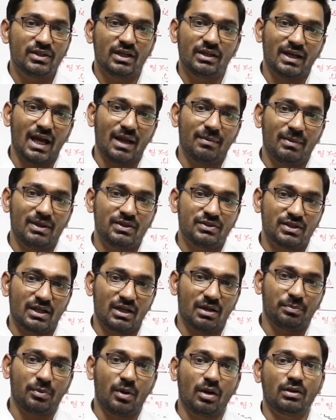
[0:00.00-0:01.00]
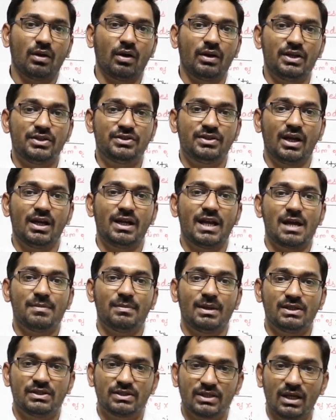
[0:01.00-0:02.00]
in dimension upon original
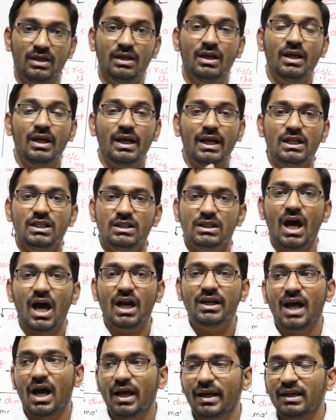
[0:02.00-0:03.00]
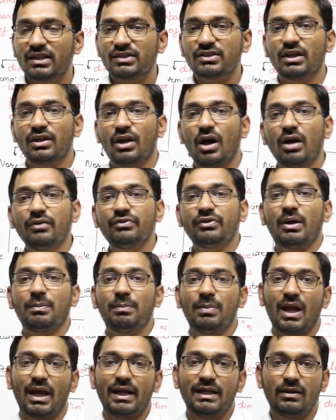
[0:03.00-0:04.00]
dimension in the direction of
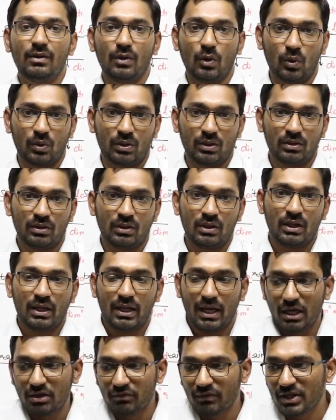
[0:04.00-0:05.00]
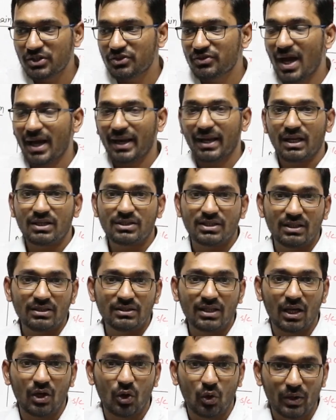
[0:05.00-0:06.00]
applied load. In which direction
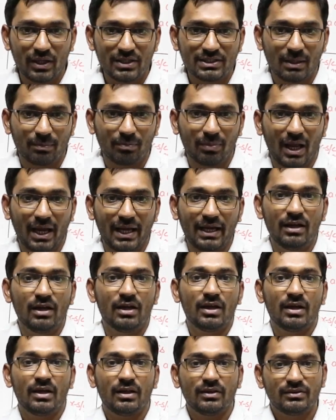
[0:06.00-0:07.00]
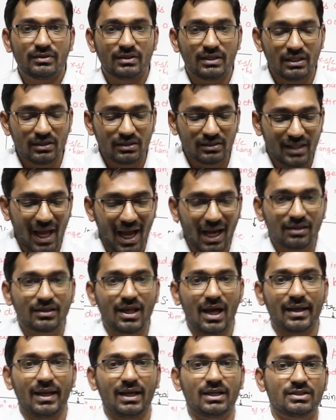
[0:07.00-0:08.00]
the load is applied, in that
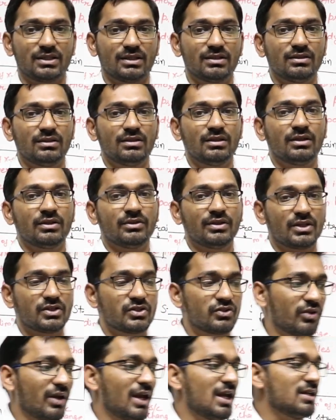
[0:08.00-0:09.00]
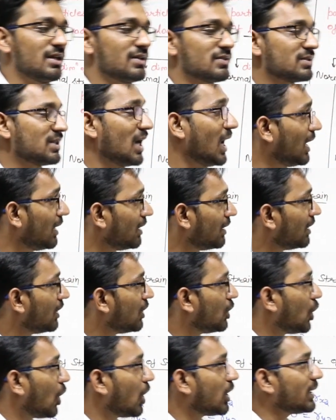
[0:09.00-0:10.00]
direction the strain is the
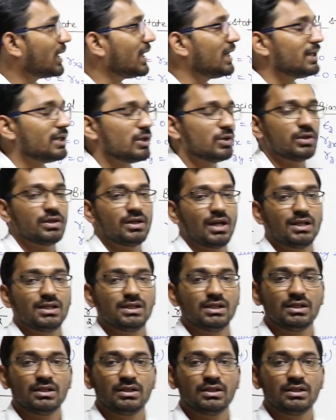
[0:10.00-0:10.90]
longitudinal